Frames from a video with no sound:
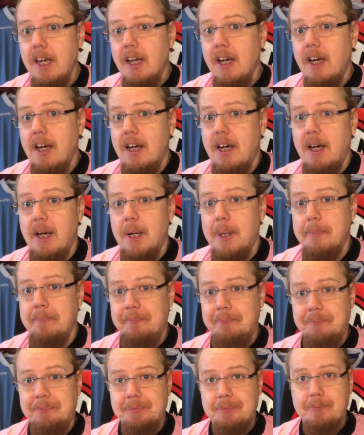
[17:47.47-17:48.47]

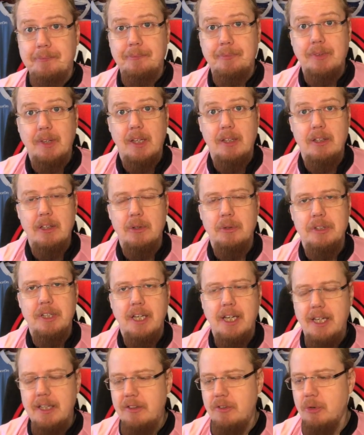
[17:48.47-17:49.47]
um, you know, the
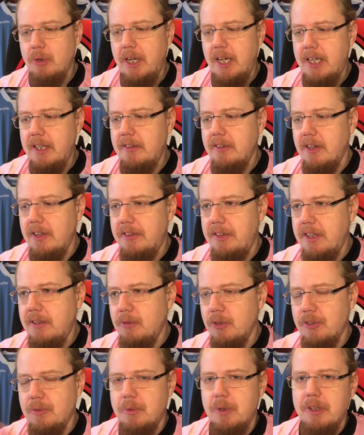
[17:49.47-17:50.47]
head to head, I think it
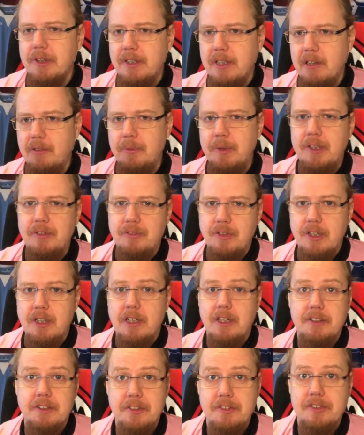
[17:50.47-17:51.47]
was a 1 0 win for
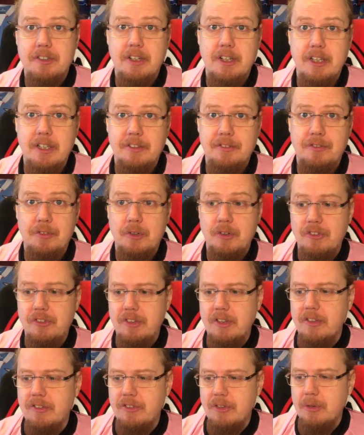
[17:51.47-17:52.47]
Galatasaray in the
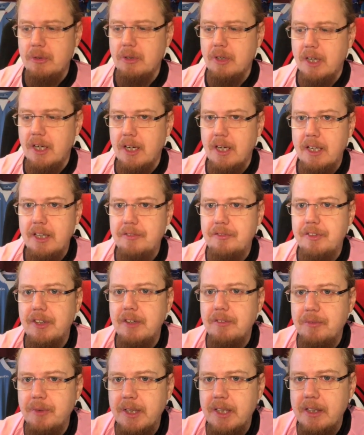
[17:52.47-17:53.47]
first. So uh, if
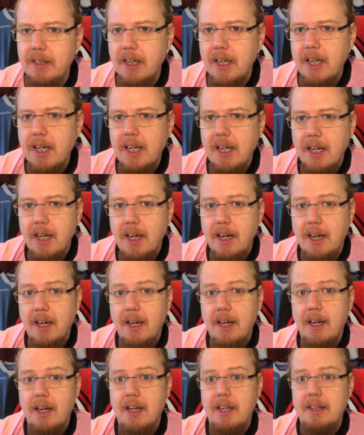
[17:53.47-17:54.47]
they win,
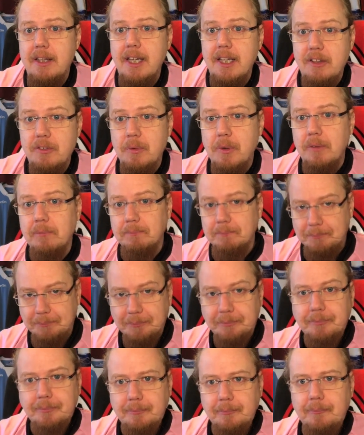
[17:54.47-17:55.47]
uh, that one.
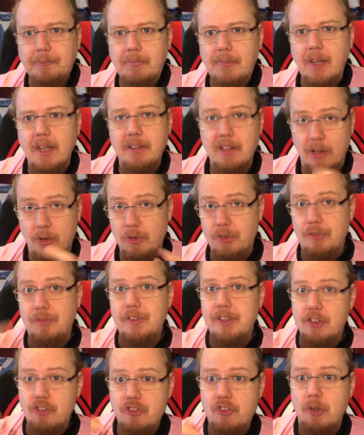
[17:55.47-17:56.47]
They also
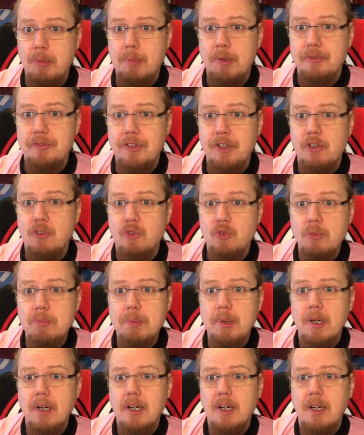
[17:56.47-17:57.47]
finished top of the
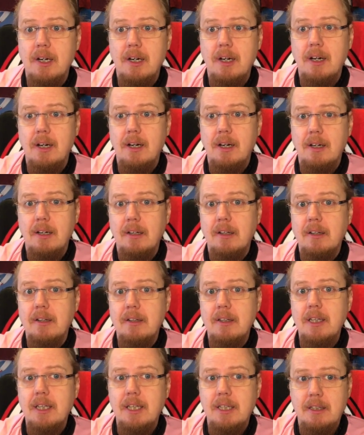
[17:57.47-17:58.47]
group uh,
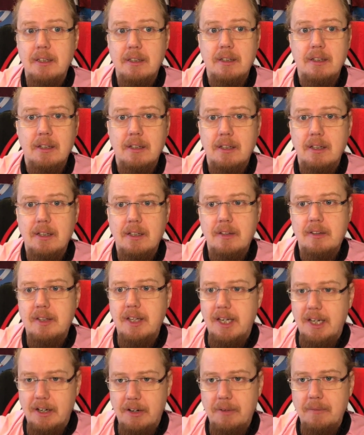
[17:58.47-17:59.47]
in
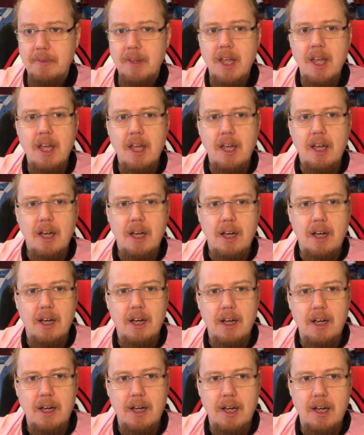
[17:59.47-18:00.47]
there.
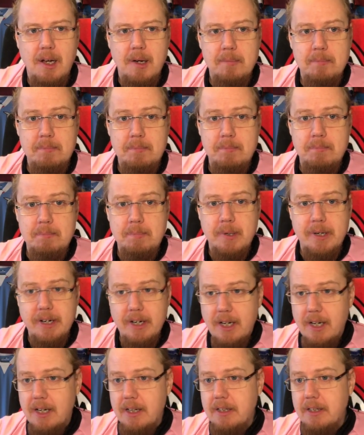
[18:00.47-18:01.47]
Uh,
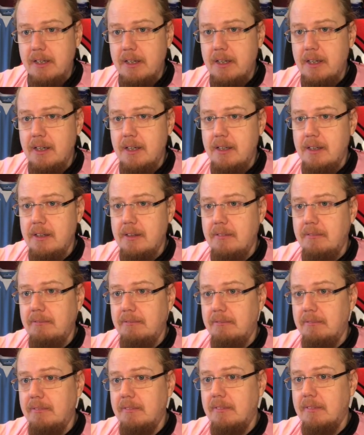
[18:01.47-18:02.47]
Braga
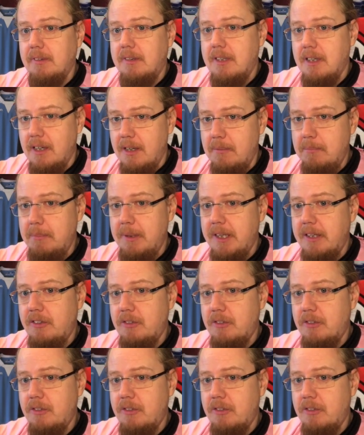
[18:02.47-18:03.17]
come back